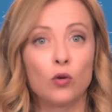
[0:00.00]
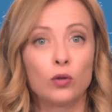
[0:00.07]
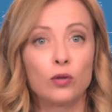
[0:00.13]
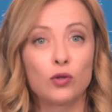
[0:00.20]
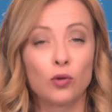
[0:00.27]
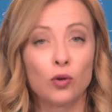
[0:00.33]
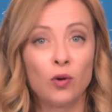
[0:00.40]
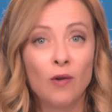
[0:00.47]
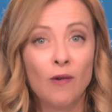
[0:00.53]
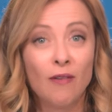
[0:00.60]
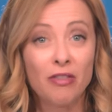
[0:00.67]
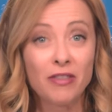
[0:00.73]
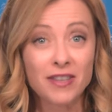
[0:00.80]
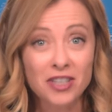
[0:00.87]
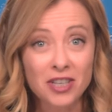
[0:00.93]
also
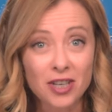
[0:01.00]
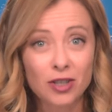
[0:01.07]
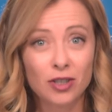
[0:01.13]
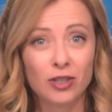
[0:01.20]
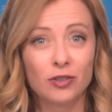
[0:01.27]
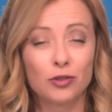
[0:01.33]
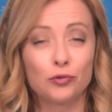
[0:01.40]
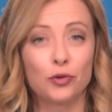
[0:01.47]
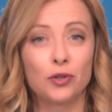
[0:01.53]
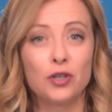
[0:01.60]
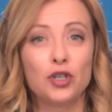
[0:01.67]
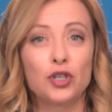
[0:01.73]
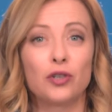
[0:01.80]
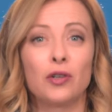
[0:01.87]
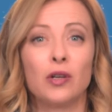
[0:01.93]
this year the
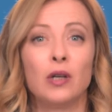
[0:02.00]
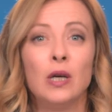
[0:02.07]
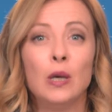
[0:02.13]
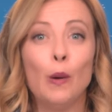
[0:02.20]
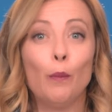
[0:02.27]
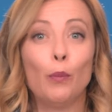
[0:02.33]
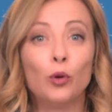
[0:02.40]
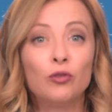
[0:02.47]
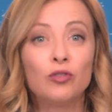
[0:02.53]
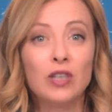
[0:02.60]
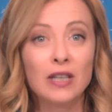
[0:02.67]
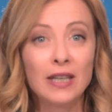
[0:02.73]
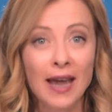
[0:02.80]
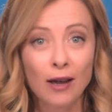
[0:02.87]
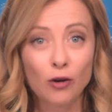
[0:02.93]
traditional
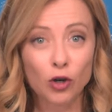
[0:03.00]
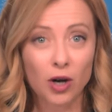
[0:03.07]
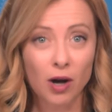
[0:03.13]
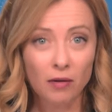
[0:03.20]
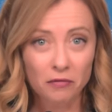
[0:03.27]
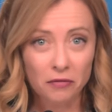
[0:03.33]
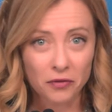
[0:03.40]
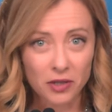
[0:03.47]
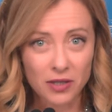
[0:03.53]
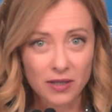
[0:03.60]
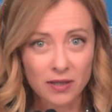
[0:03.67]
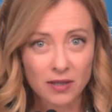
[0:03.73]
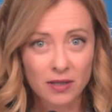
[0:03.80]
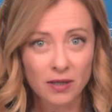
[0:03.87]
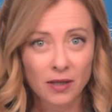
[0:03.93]
Pontignano
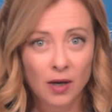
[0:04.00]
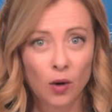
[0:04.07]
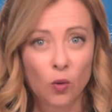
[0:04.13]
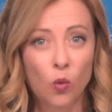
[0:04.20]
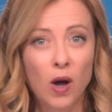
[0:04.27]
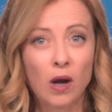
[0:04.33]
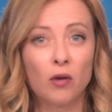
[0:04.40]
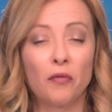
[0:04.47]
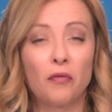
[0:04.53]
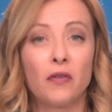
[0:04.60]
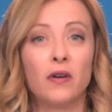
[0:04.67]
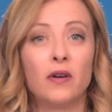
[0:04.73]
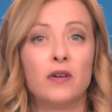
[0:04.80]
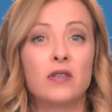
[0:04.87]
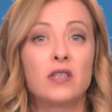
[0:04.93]
Conference, one of
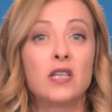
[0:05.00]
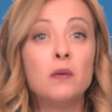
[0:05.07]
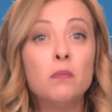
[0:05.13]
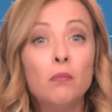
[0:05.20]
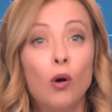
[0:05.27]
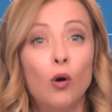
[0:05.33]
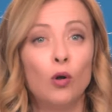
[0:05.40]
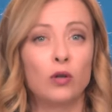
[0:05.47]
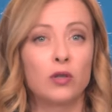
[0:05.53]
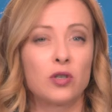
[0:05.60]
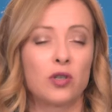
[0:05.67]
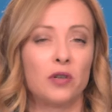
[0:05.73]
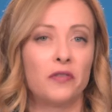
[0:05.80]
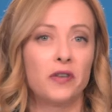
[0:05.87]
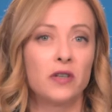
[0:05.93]
the
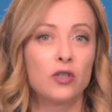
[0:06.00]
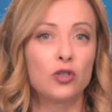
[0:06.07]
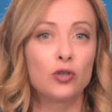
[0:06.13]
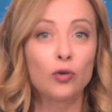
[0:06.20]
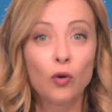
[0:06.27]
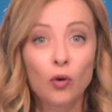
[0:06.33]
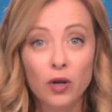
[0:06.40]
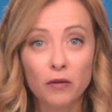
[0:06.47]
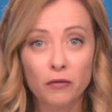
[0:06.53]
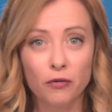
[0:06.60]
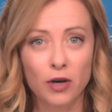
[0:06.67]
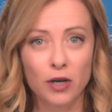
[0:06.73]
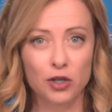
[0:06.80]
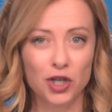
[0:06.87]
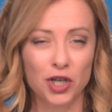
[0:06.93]
symbols of the historic
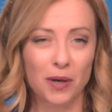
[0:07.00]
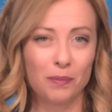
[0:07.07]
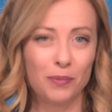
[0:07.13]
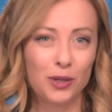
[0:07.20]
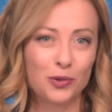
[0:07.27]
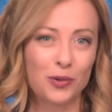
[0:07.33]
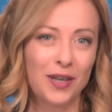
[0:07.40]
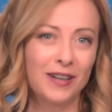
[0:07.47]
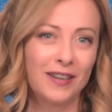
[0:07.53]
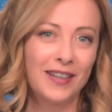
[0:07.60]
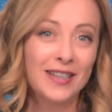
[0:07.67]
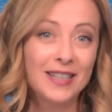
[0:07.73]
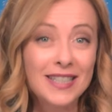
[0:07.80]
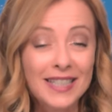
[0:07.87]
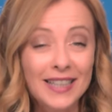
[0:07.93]
friendship between
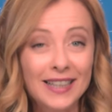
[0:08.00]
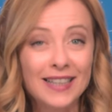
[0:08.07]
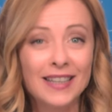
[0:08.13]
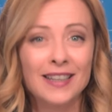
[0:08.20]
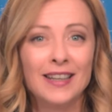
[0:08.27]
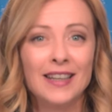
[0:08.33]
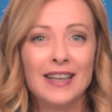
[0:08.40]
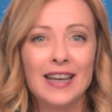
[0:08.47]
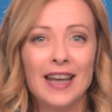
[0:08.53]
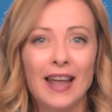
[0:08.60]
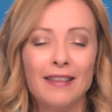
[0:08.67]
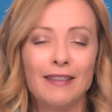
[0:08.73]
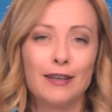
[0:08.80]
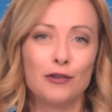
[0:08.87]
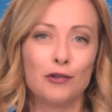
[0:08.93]
Italy
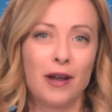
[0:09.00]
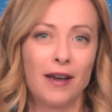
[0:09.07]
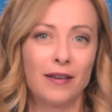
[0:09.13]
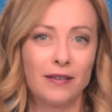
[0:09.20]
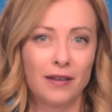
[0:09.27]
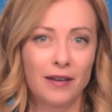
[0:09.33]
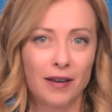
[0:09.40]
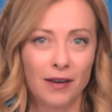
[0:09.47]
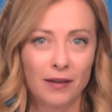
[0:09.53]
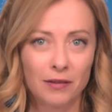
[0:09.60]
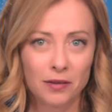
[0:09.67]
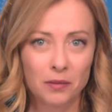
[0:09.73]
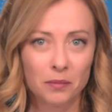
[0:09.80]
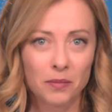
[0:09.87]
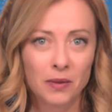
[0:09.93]
and the United
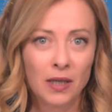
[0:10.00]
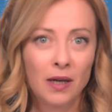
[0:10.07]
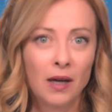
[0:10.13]
Kingdom.